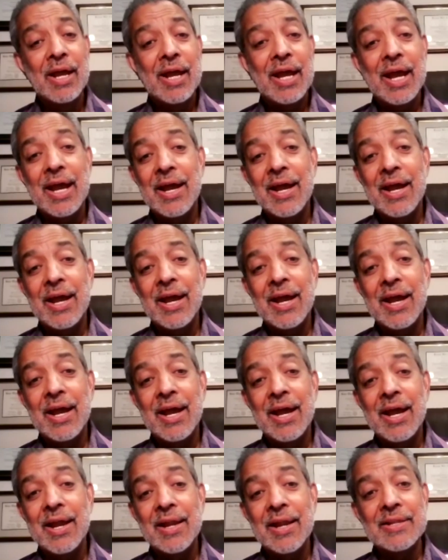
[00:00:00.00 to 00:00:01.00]
and
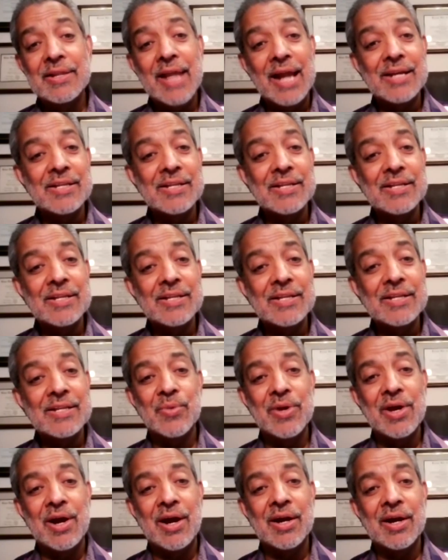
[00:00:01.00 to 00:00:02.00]
that is the
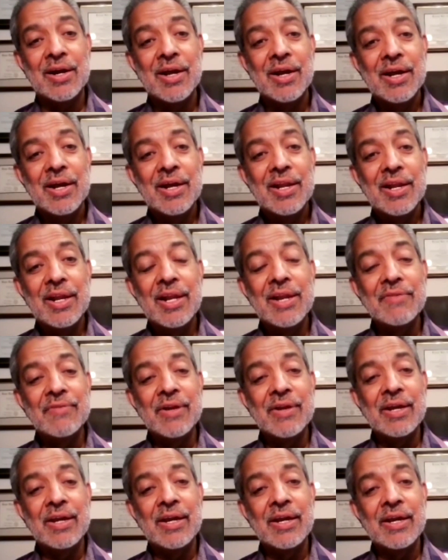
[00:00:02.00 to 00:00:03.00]
culture that we are
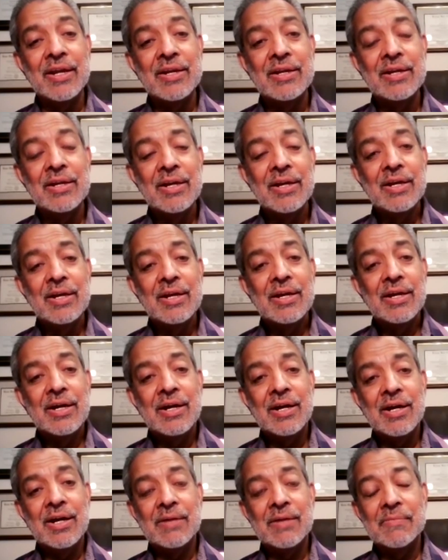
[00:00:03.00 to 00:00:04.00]
living in.
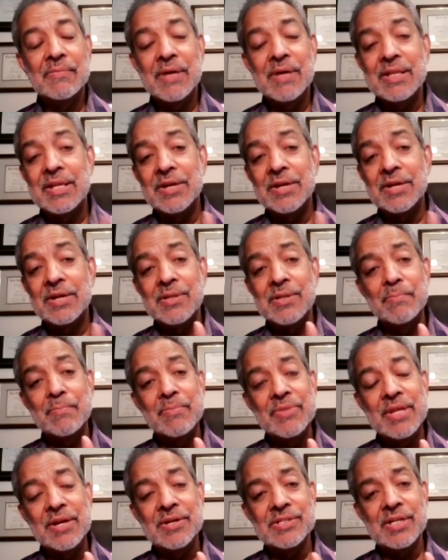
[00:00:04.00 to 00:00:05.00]
But
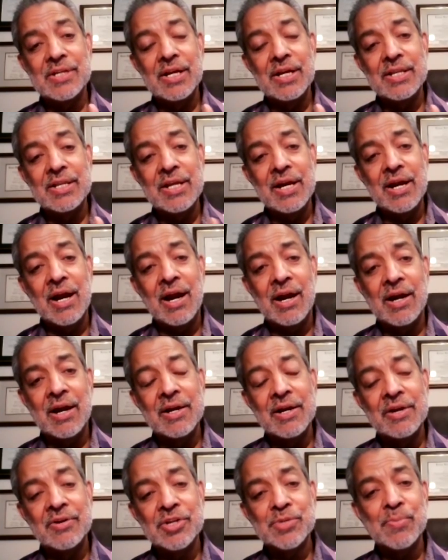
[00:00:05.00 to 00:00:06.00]
there
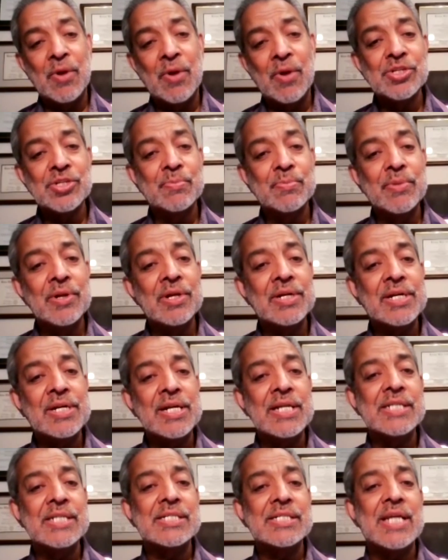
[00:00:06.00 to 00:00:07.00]
are
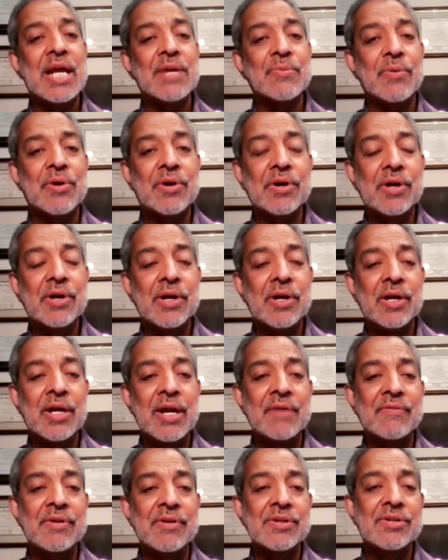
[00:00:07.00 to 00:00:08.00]
responsibilities that were
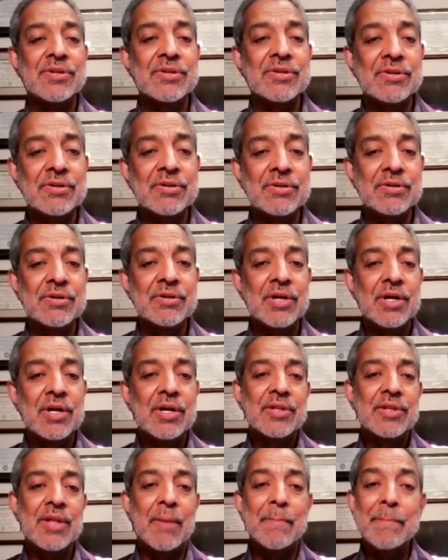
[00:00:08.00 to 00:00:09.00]
given to
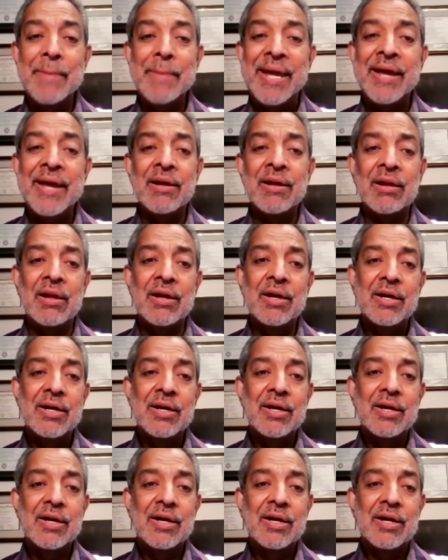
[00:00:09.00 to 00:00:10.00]
male
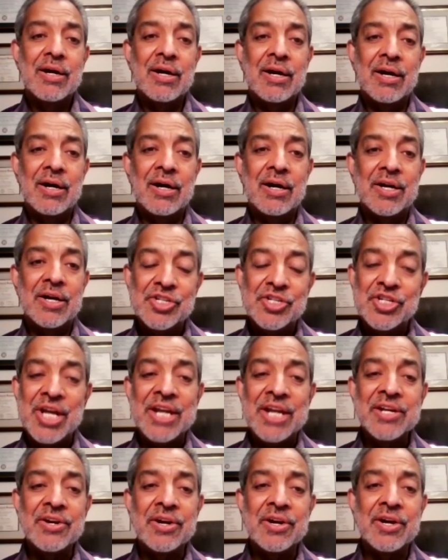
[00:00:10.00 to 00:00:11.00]

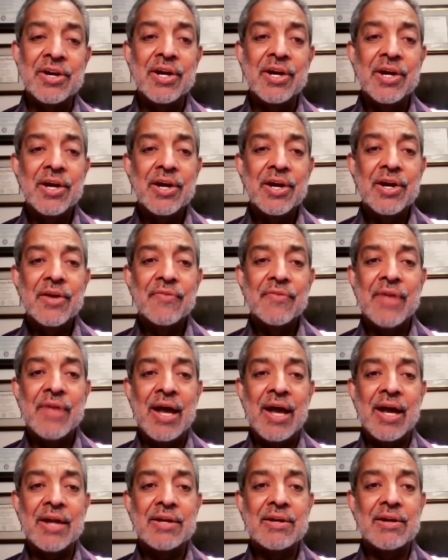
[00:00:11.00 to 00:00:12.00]
gender
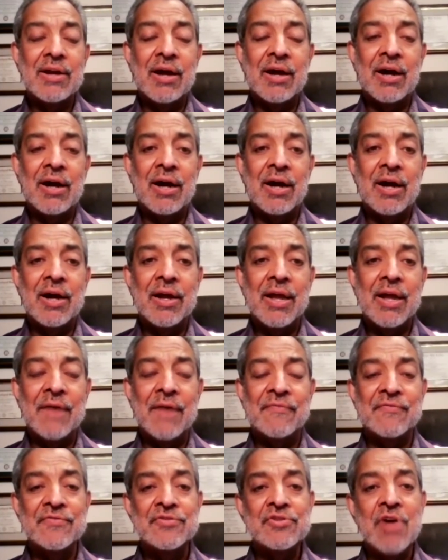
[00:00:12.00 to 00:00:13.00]
that,
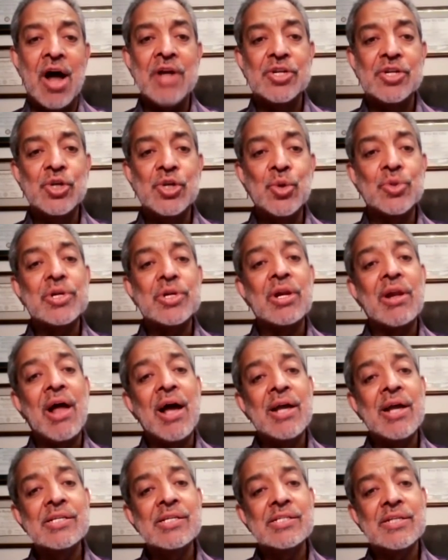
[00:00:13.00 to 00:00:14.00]
if not
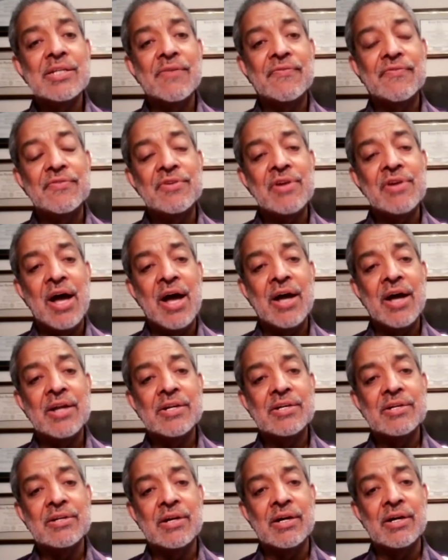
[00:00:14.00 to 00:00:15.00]
utilized, if
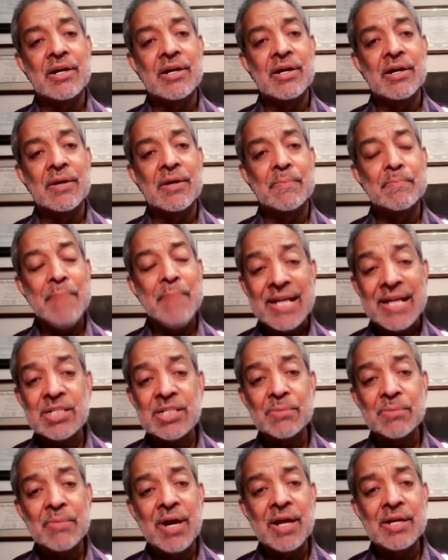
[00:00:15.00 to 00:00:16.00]
not
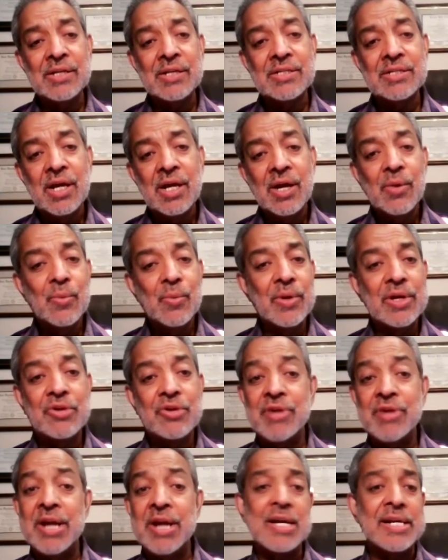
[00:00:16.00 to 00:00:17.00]
maximized, will
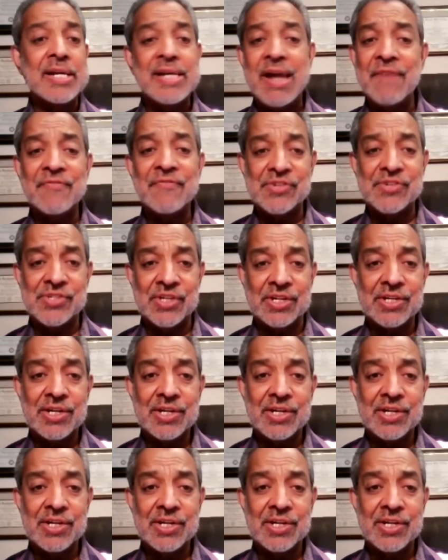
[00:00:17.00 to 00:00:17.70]
create a deficit.